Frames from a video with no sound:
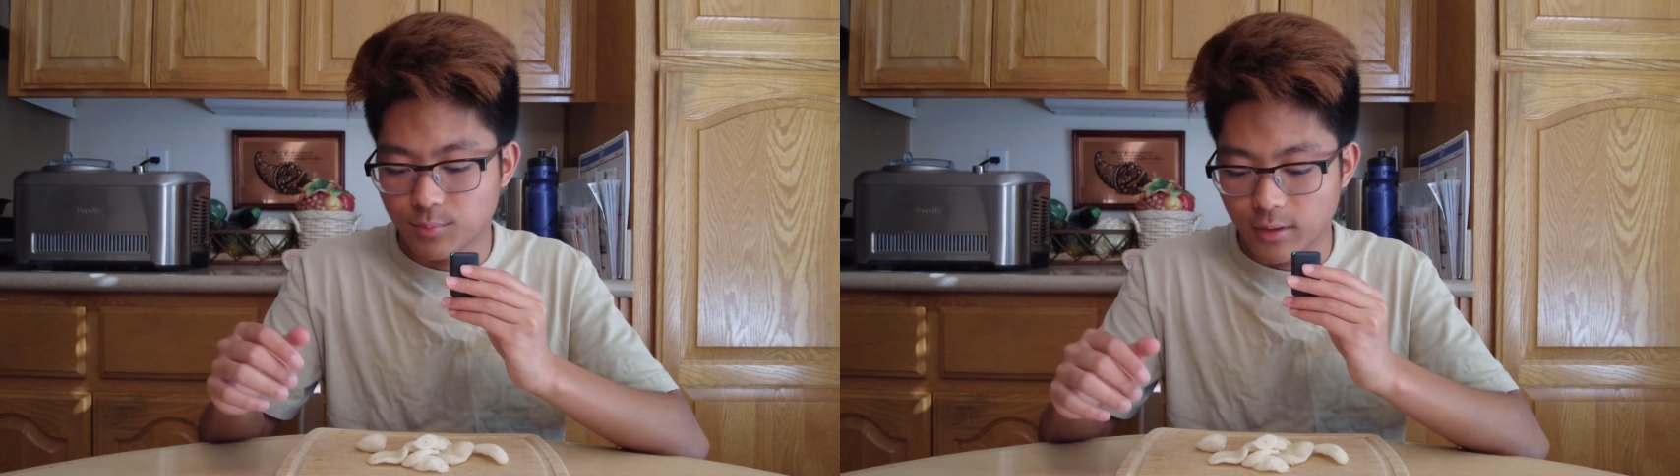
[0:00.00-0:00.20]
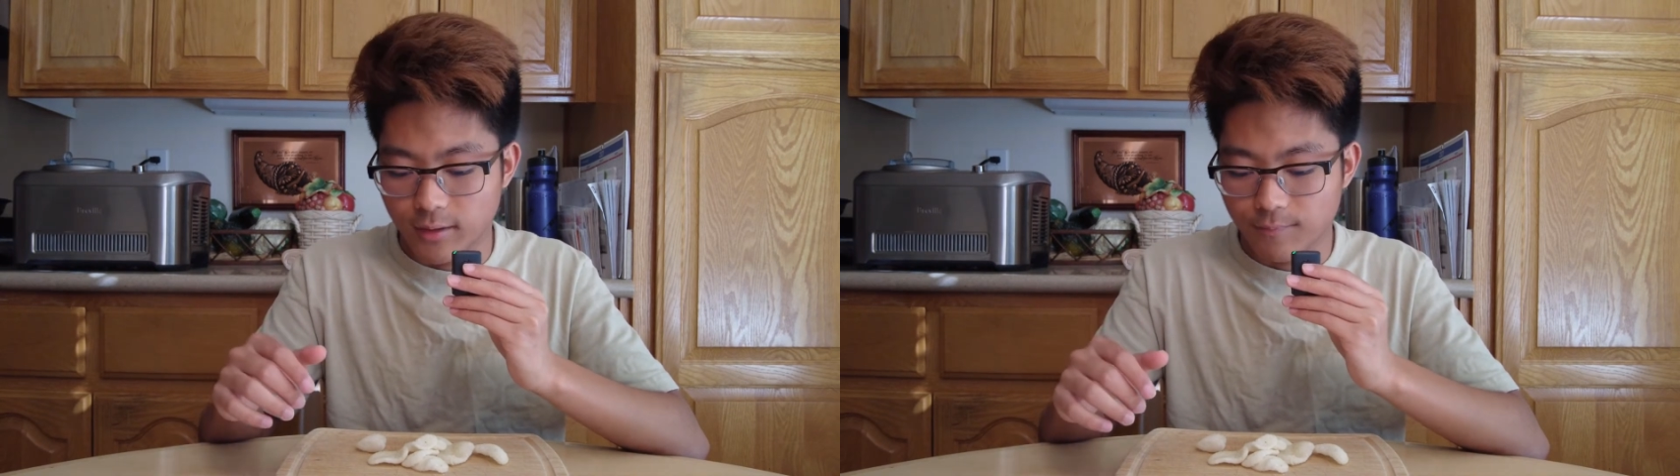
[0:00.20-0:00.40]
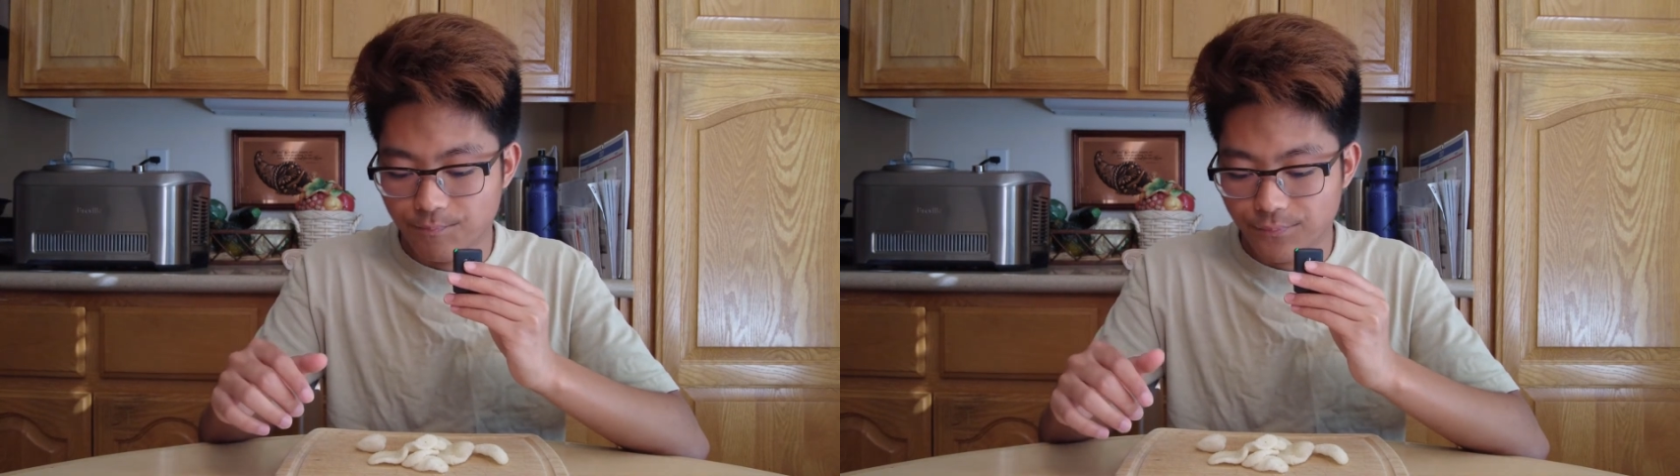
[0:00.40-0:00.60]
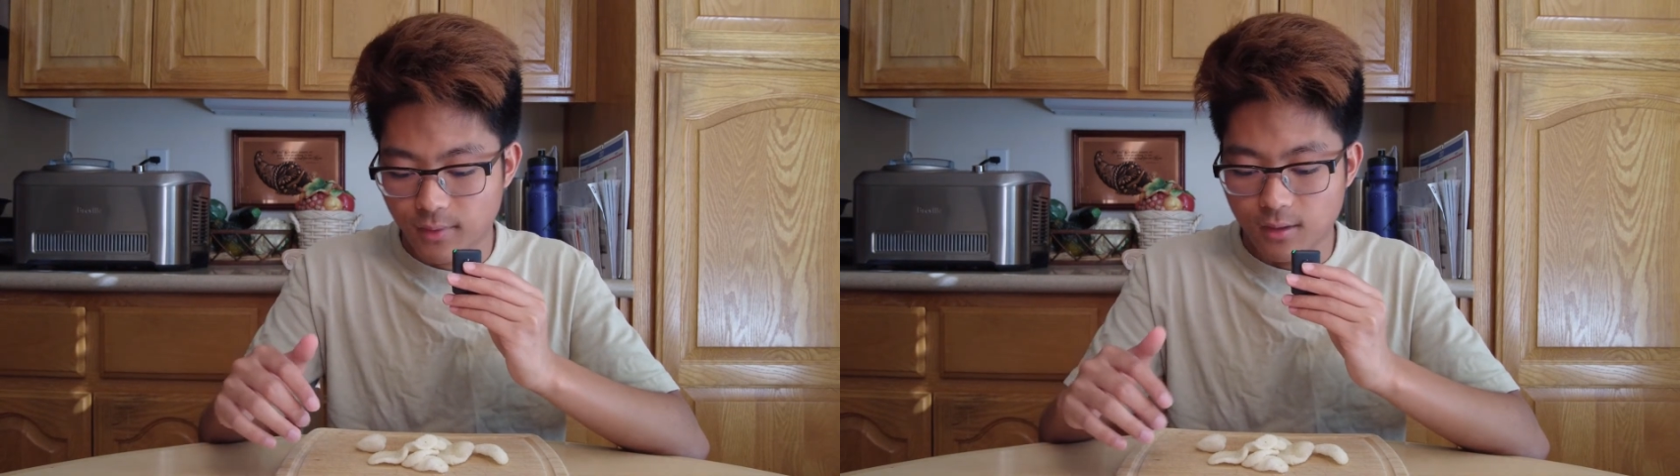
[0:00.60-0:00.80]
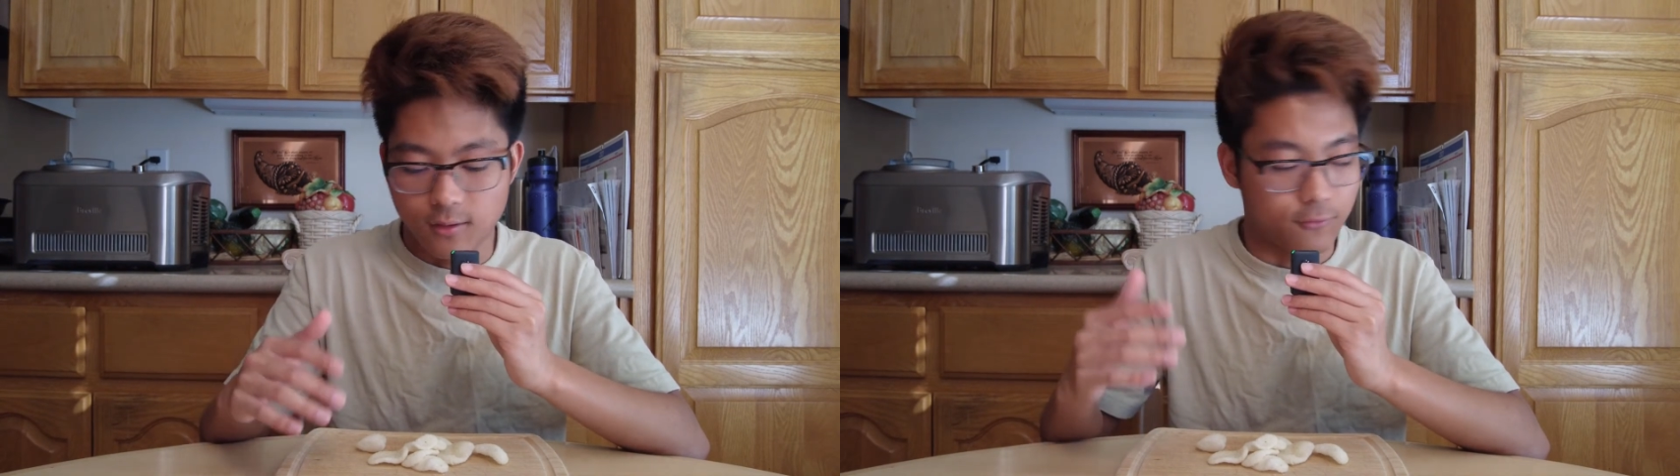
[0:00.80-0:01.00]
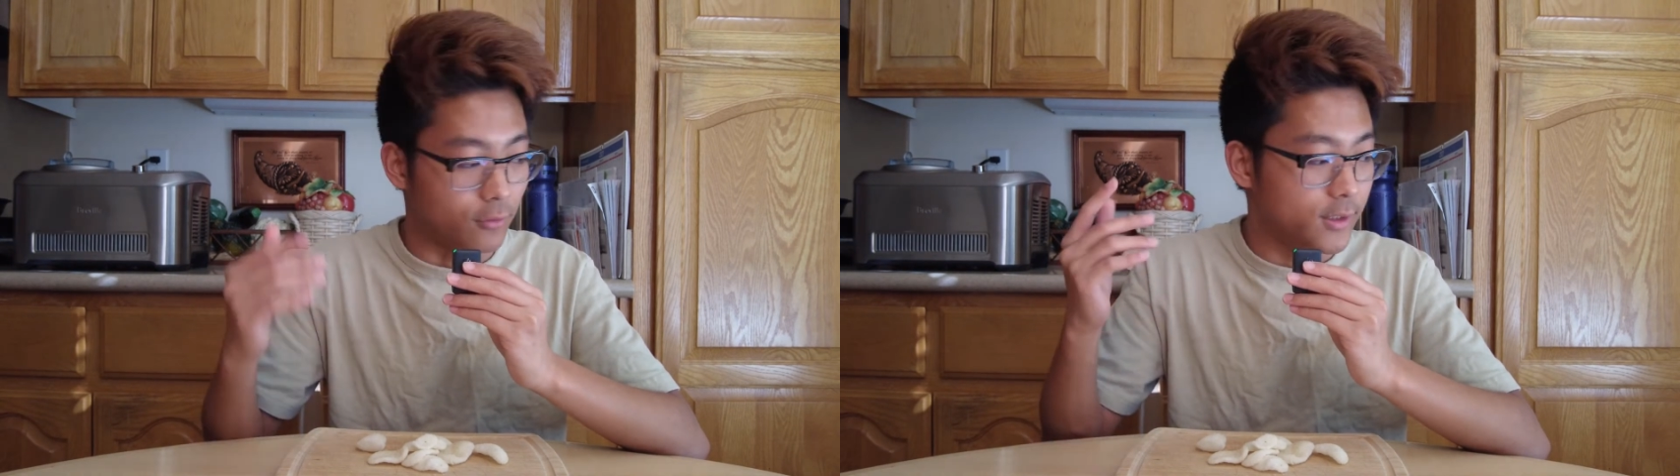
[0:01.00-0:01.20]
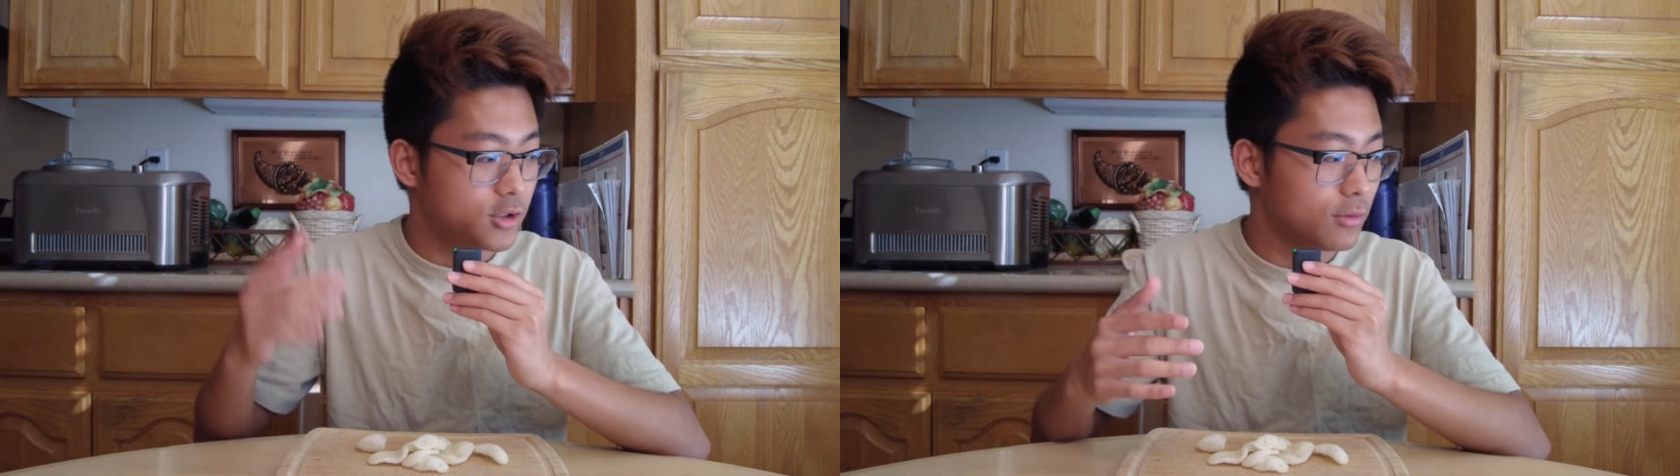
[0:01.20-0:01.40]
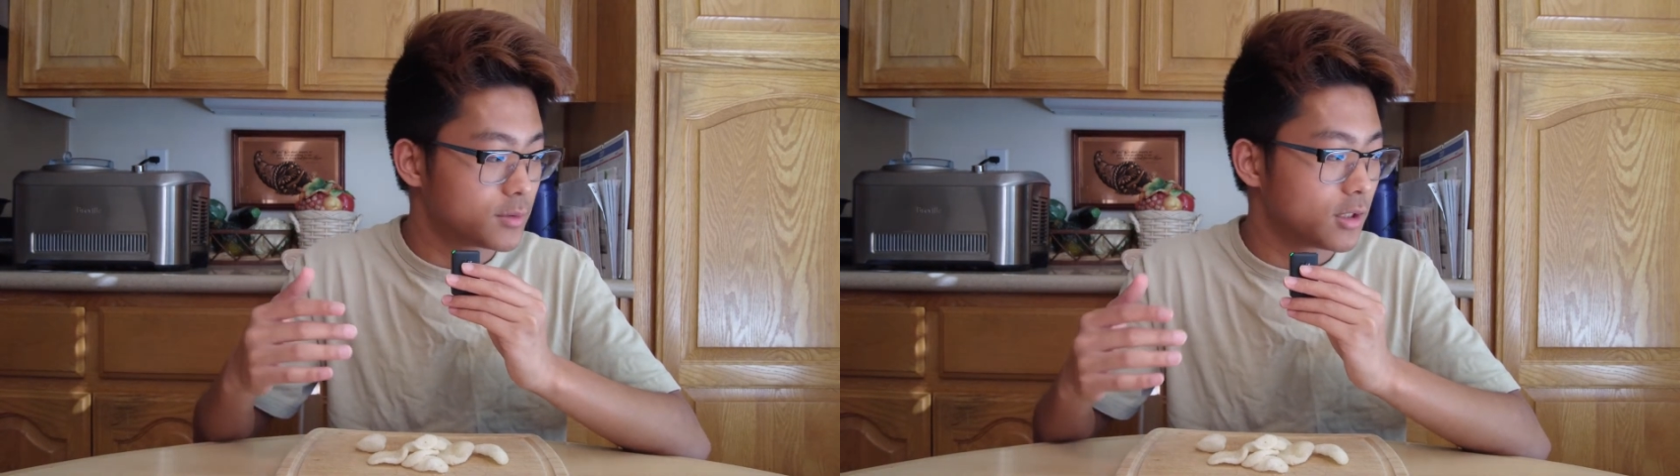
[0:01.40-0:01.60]
But for
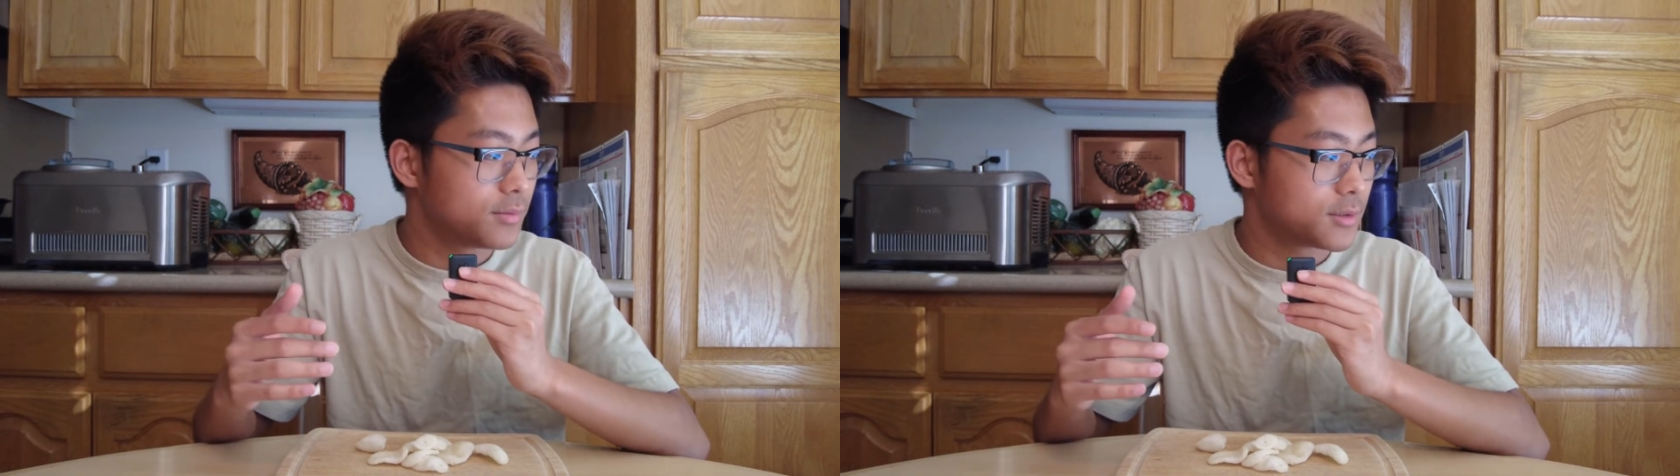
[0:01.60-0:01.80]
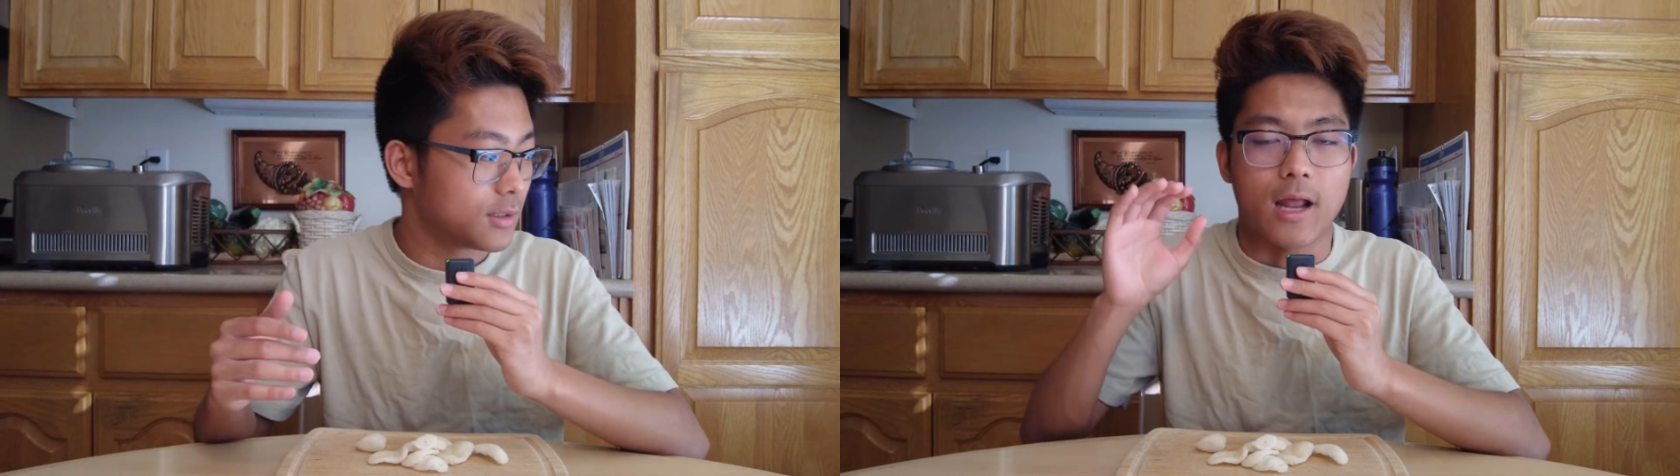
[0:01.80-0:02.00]
these shrimp chips,